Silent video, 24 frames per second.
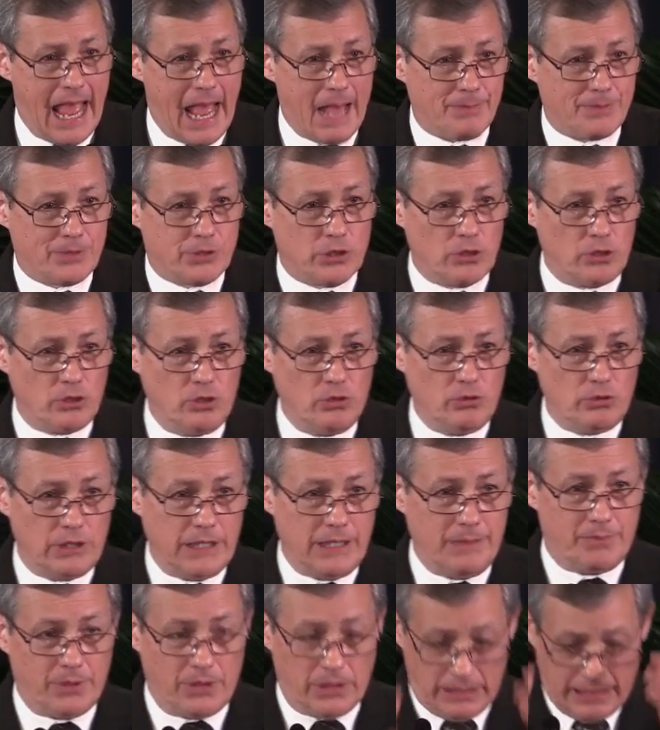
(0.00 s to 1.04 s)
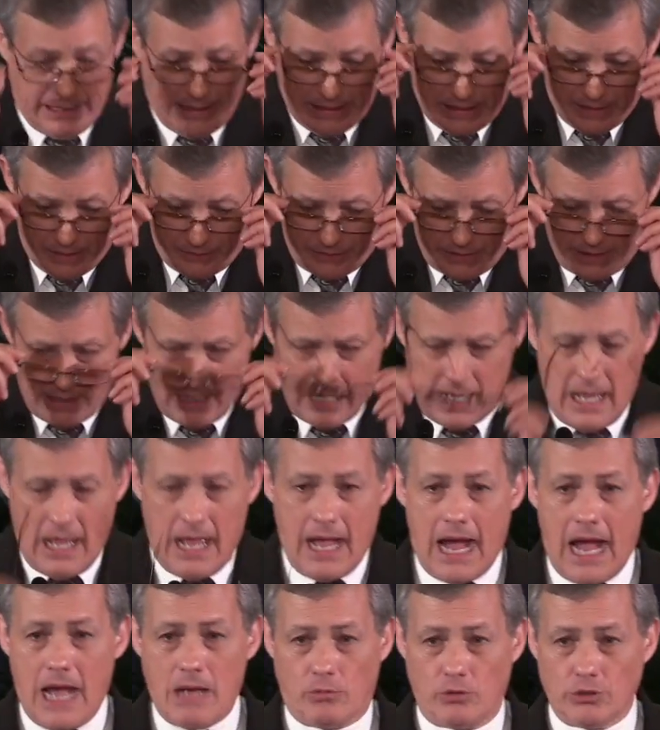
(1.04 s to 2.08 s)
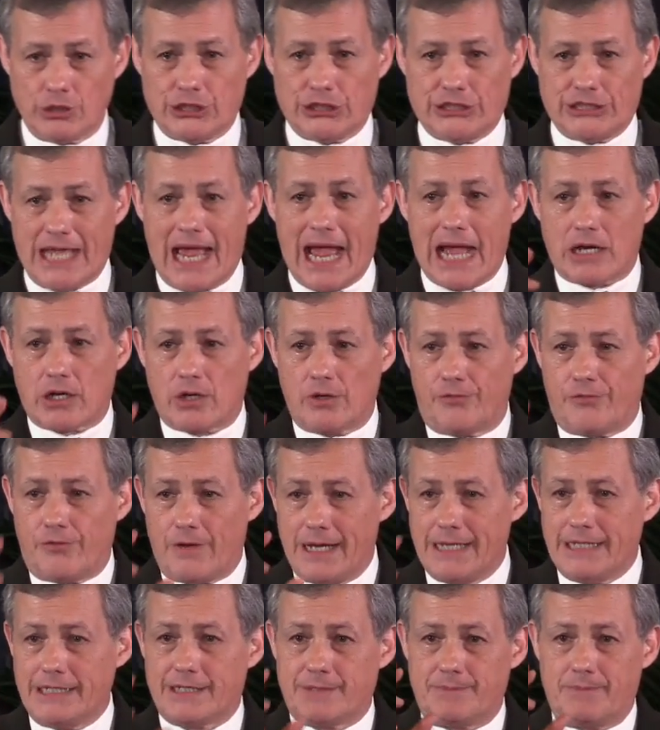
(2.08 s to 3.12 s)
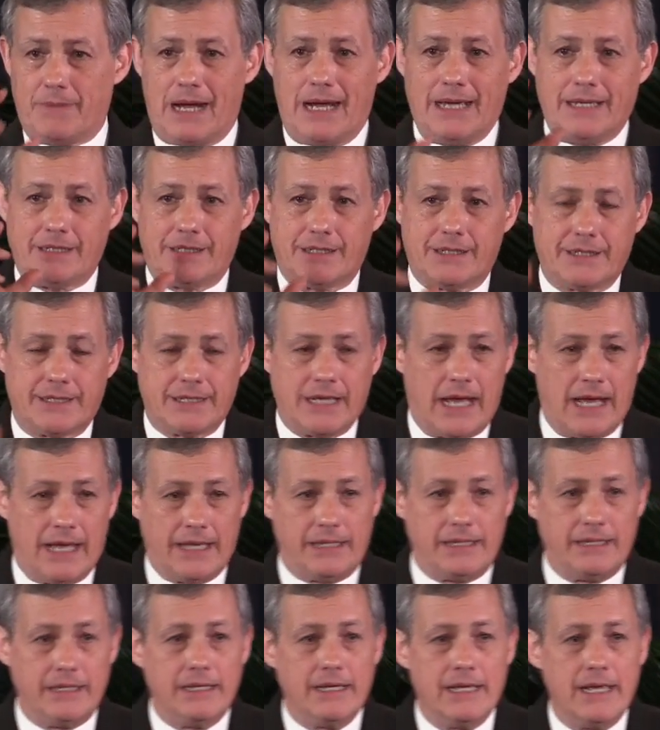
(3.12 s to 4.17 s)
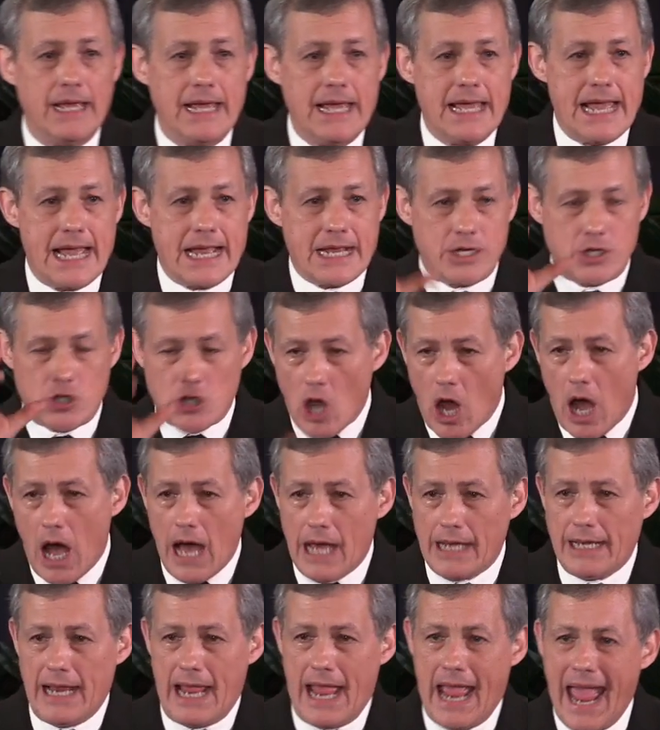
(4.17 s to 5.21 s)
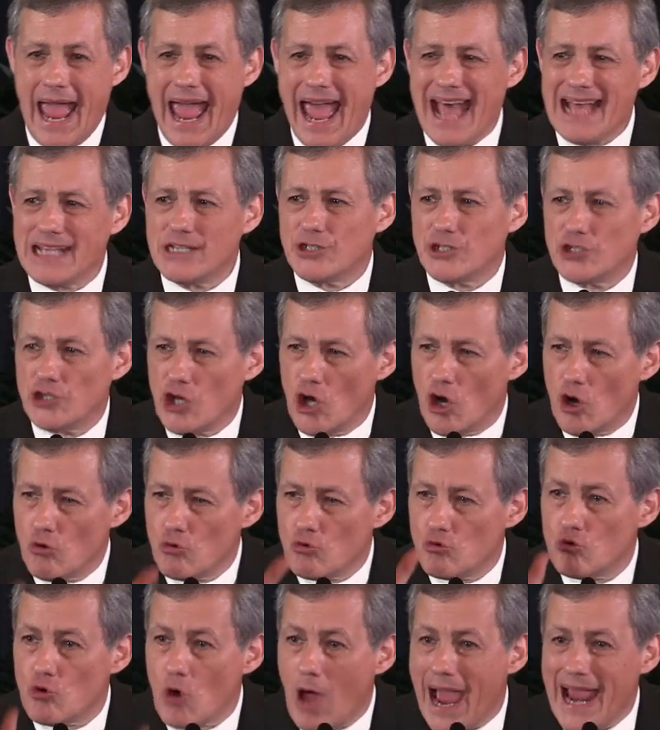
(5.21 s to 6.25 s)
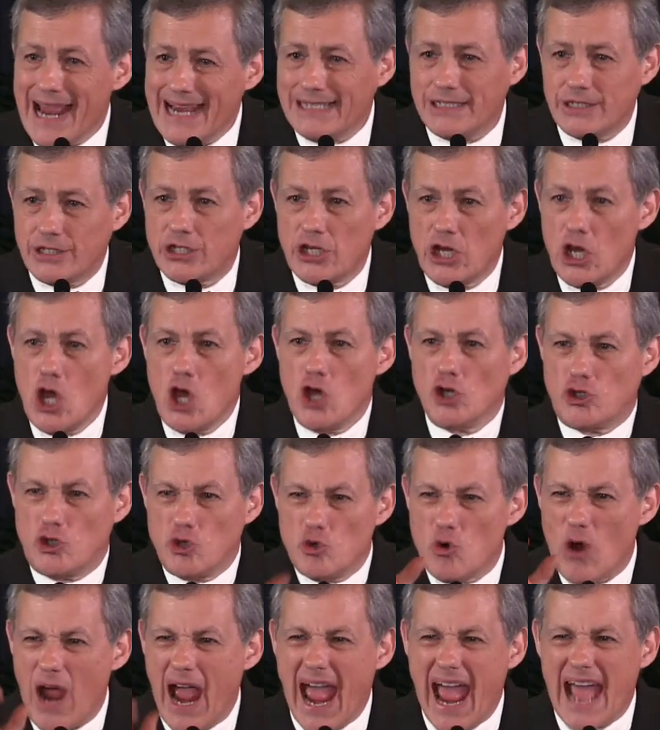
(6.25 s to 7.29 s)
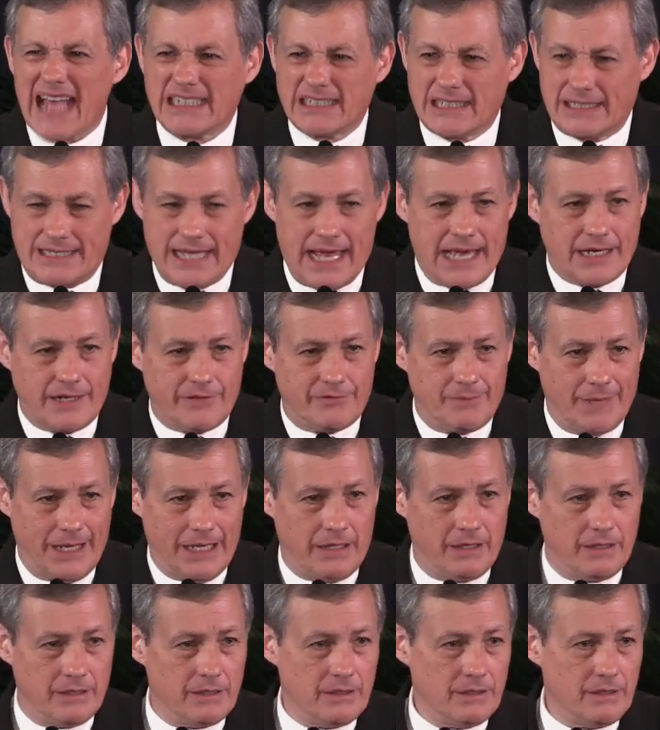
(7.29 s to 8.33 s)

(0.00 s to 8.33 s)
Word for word: absolutely believed, I will sacrifice my son, and God has the right to ask that of me